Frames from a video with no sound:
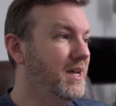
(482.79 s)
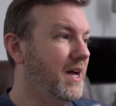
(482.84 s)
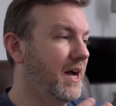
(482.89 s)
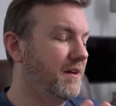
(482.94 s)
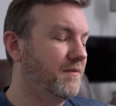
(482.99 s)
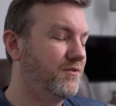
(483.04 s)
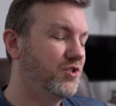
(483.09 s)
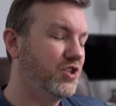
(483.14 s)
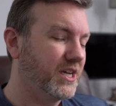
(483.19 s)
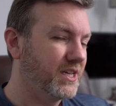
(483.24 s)

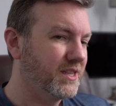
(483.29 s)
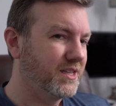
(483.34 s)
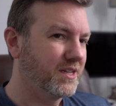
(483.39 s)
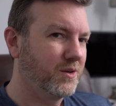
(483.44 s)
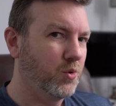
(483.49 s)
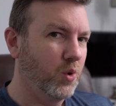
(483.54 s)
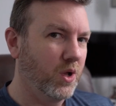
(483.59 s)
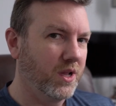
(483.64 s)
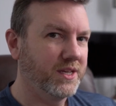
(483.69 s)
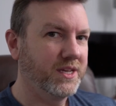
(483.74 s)
I've checked the
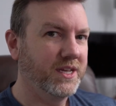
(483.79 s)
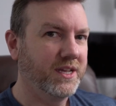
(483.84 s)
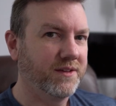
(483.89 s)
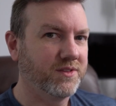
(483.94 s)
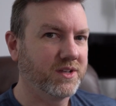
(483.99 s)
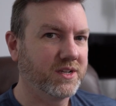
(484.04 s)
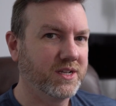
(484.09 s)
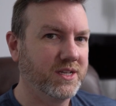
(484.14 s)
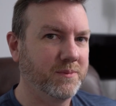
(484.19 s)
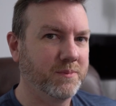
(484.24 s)
quality of
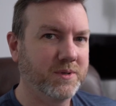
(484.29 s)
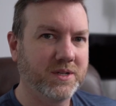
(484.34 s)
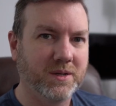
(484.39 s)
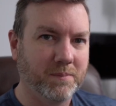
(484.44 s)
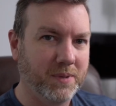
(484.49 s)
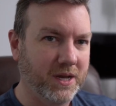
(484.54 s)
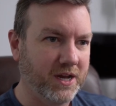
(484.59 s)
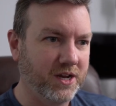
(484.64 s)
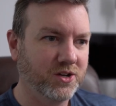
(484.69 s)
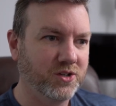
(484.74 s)
the clip,
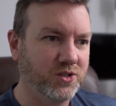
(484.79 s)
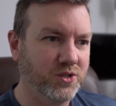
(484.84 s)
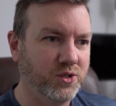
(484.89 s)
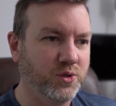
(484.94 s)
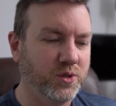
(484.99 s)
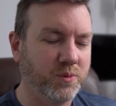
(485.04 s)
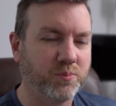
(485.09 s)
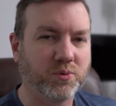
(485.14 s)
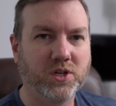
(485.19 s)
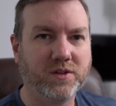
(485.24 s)
compared it
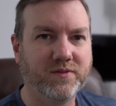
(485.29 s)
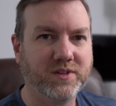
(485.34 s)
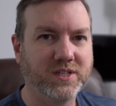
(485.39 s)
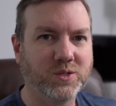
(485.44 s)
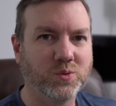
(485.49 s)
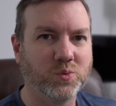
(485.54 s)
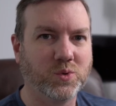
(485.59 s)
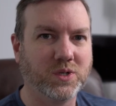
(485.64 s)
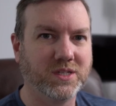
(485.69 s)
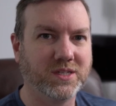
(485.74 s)
to the
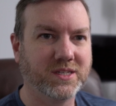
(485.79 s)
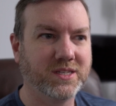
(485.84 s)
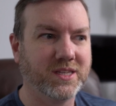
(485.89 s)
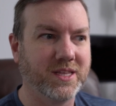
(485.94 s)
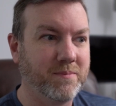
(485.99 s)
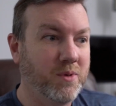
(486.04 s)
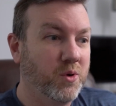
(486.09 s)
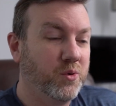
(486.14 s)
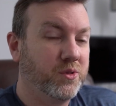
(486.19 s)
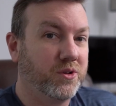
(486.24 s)
previous ones.
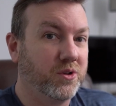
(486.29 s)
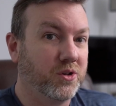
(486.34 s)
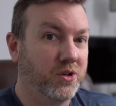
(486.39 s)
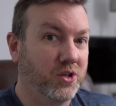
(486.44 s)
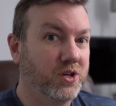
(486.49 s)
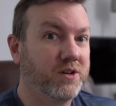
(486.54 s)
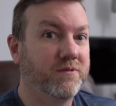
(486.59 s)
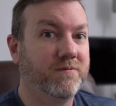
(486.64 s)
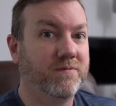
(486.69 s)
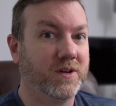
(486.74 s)
They both
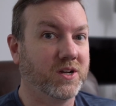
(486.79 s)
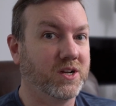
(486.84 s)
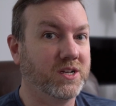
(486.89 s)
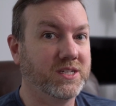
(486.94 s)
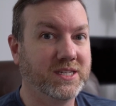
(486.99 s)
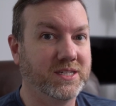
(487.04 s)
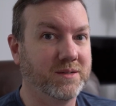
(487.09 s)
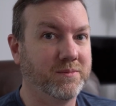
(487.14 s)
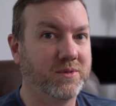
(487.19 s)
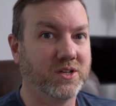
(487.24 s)
look very
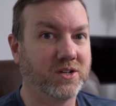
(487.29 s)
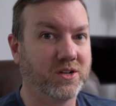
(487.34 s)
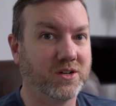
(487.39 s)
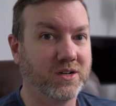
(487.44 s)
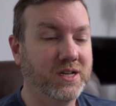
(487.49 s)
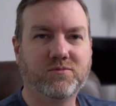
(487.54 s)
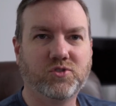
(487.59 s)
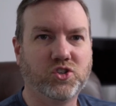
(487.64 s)
similar.